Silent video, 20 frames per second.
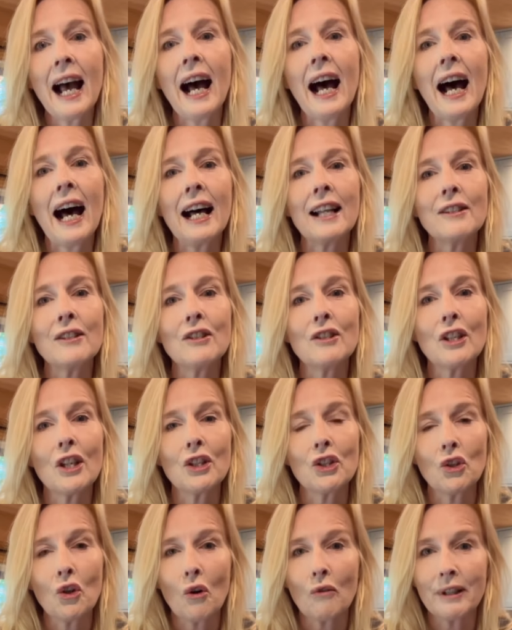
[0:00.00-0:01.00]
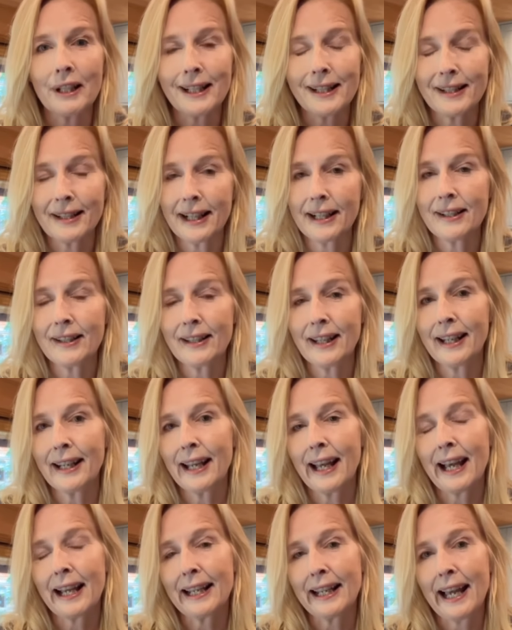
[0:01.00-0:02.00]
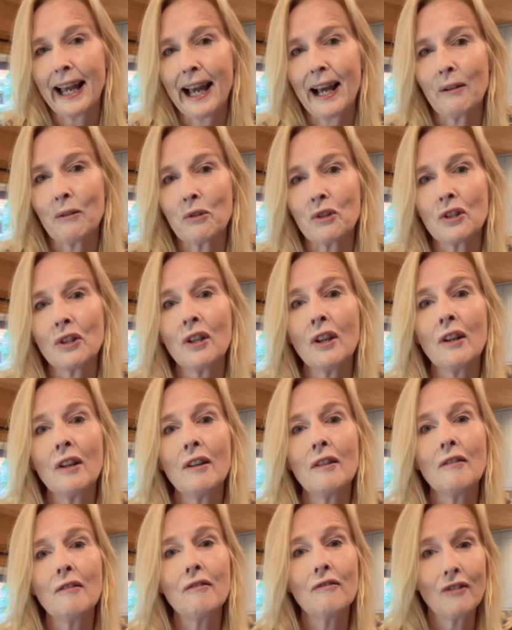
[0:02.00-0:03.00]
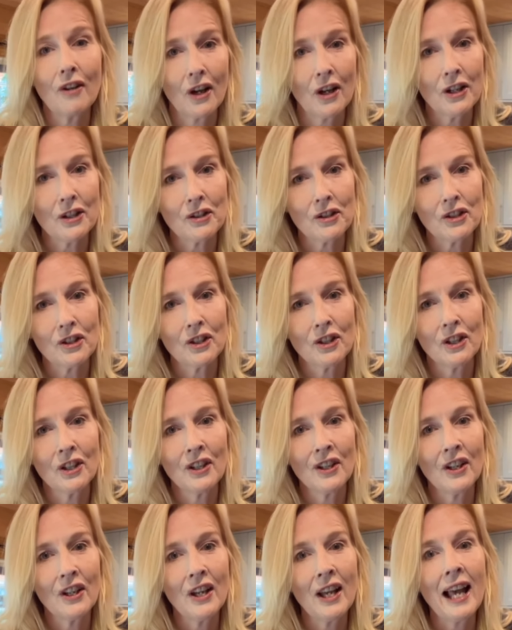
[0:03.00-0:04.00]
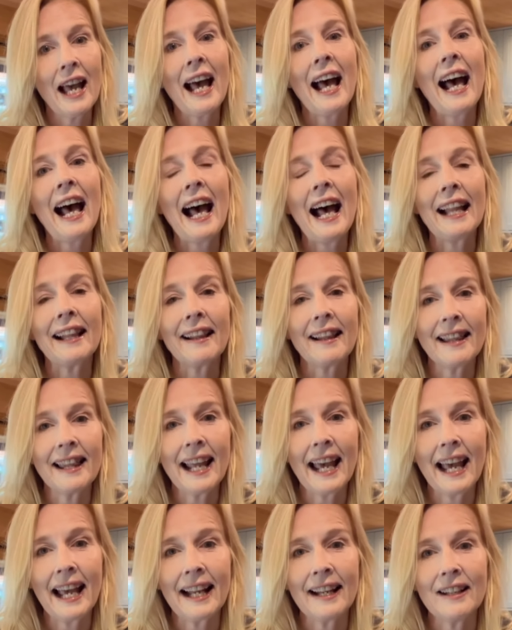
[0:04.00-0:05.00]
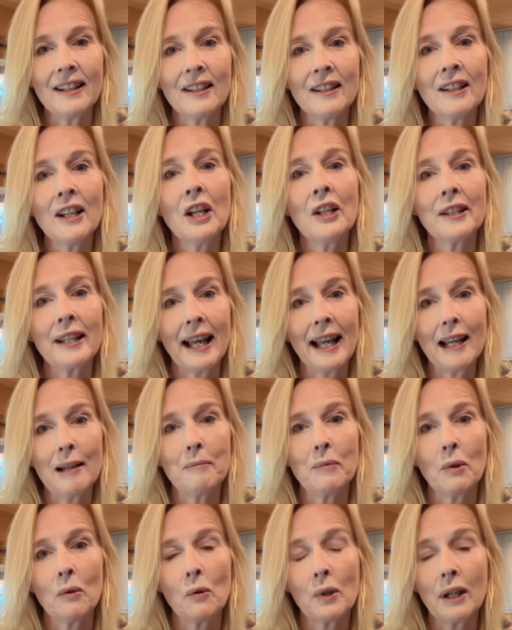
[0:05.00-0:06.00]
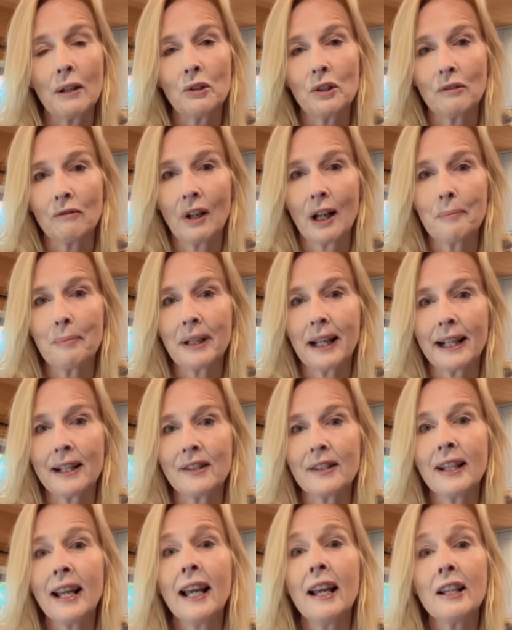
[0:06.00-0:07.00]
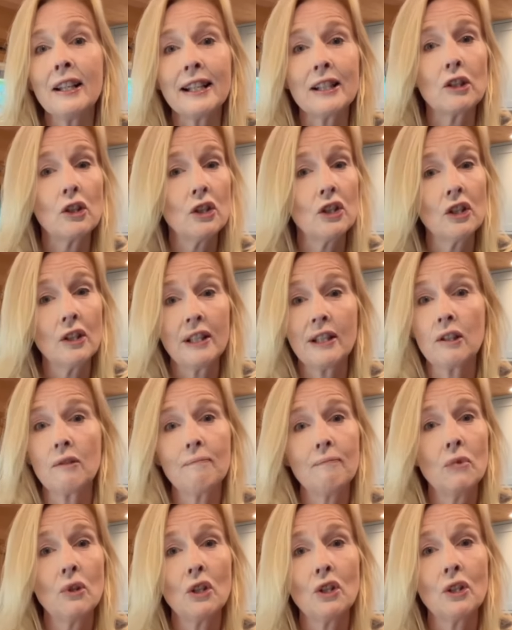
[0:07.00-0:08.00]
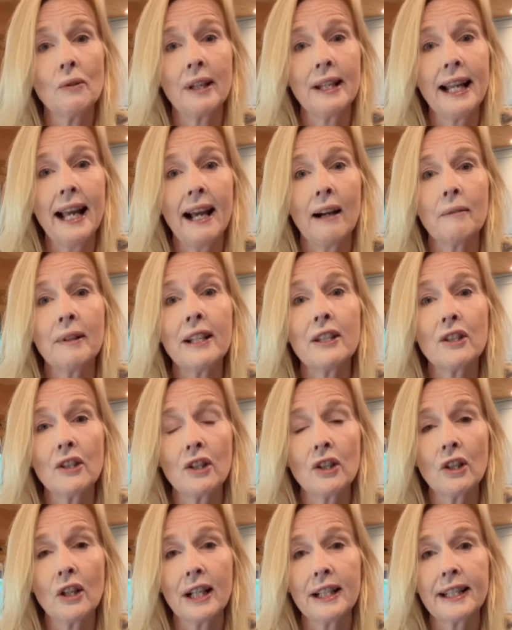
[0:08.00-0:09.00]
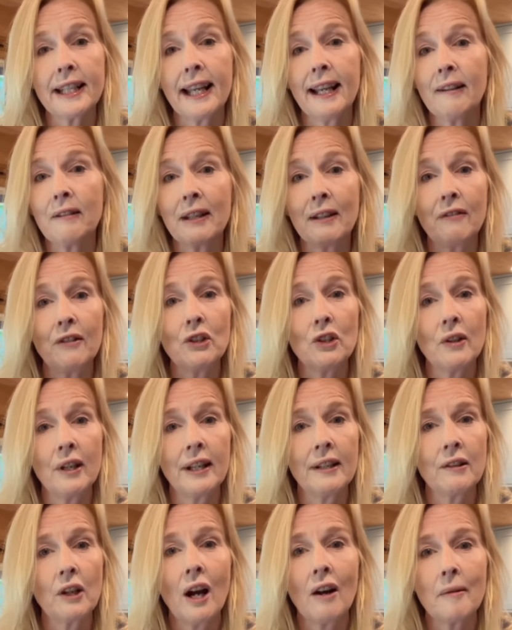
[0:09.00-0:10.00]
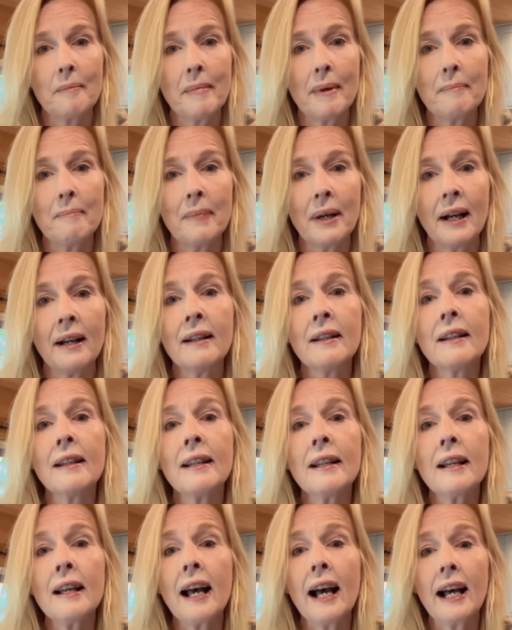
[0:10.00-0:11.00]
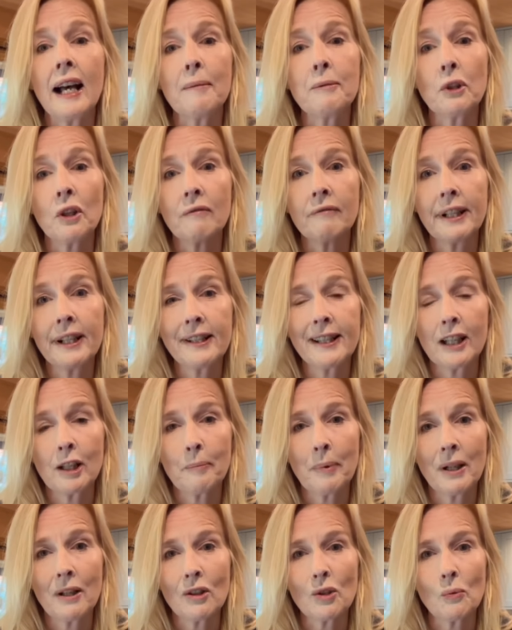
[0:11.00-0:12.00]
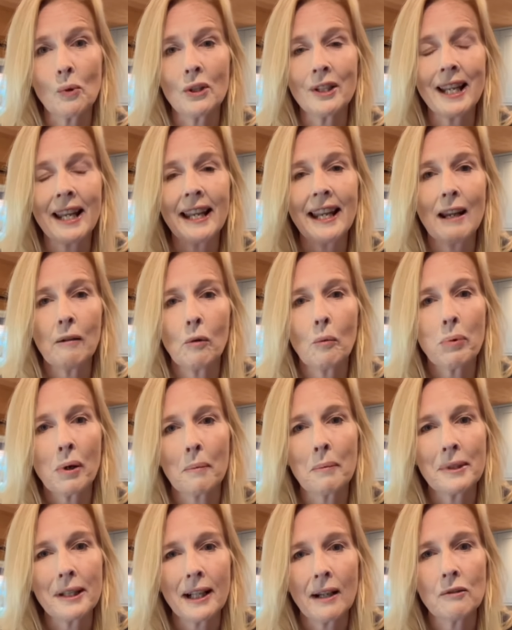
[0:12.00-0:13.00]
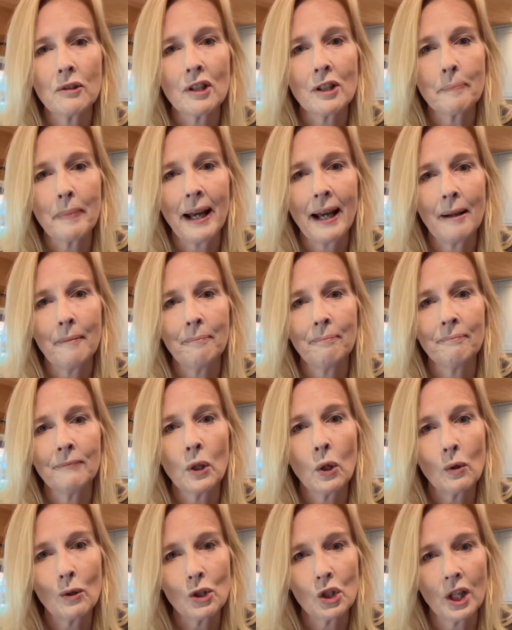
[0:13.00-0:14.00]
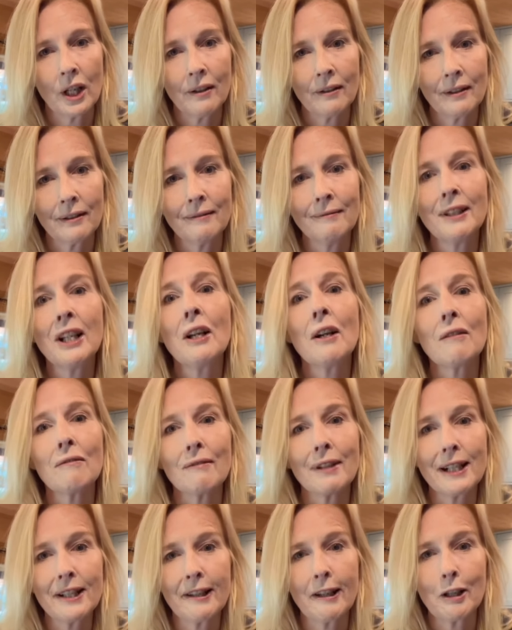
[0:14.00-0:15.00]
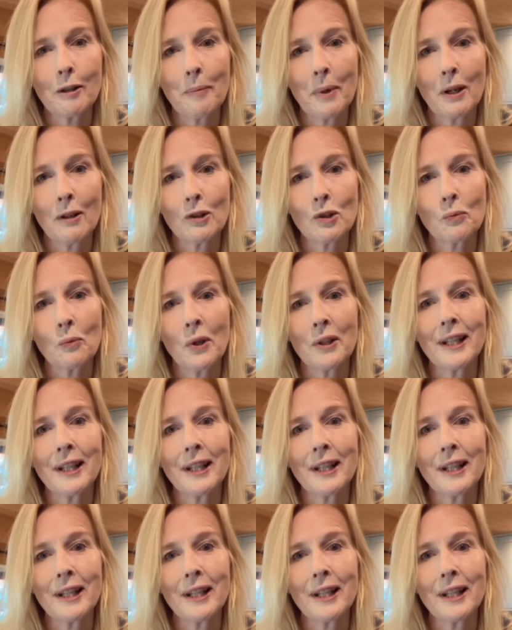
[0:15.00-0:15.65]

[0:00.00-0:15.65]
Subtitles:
under your existing account first, and then the handbook will go to the right place. It's good, you can do it now. It's a good idea. If you do it, can't remember, you can reset your password. It will probably go to spam or junk. Reset your password